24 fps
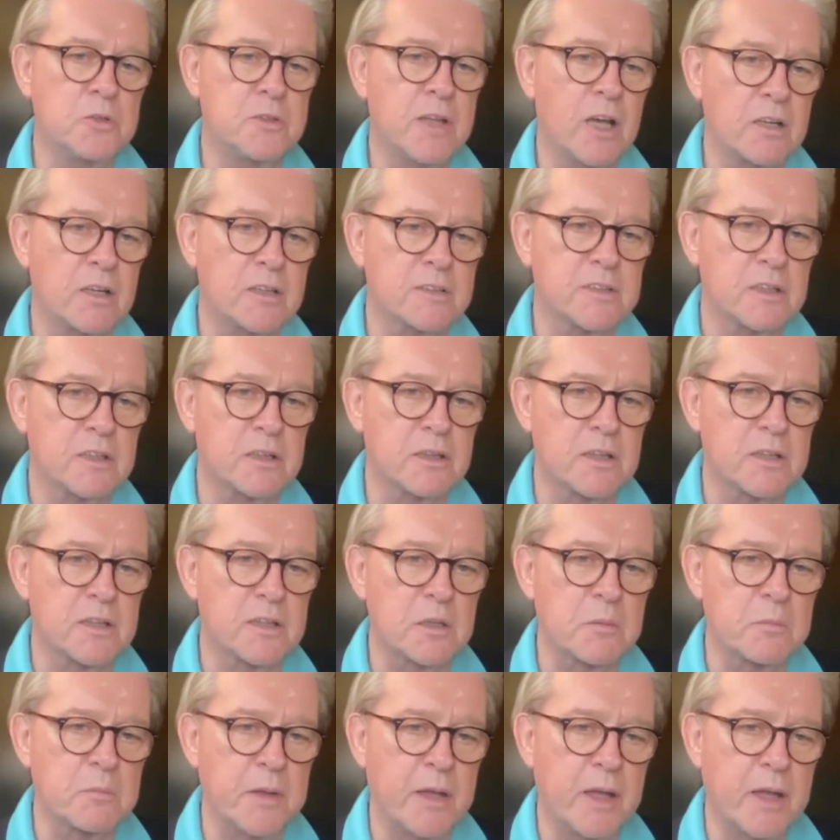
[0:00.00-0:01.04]
Tell us a
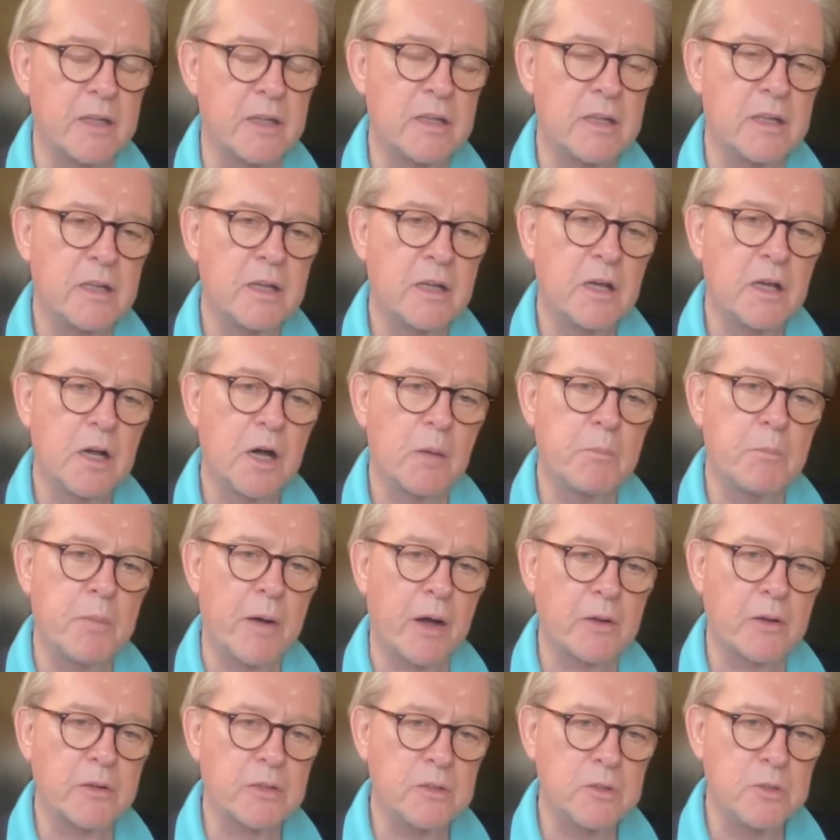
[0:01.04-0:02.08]
little bit
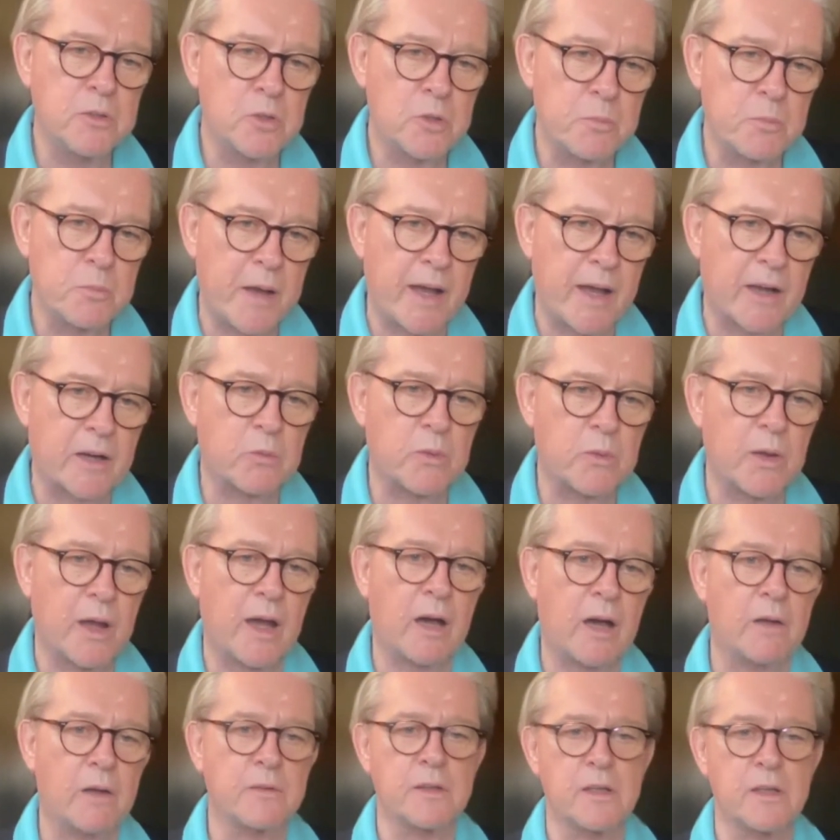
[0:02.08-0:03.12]
about your
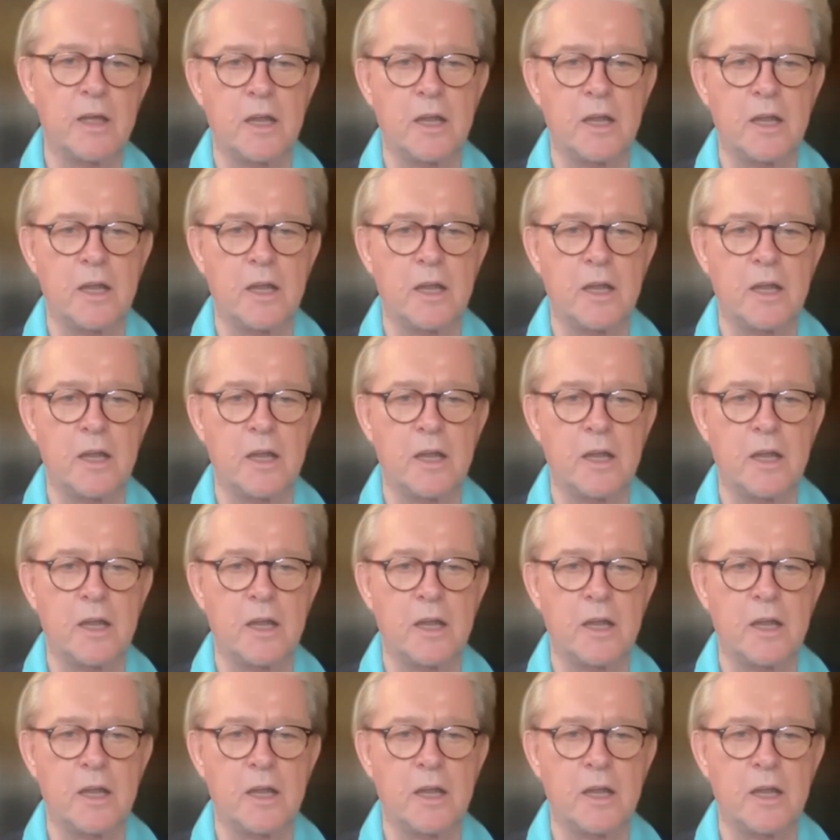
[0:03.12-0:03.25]
background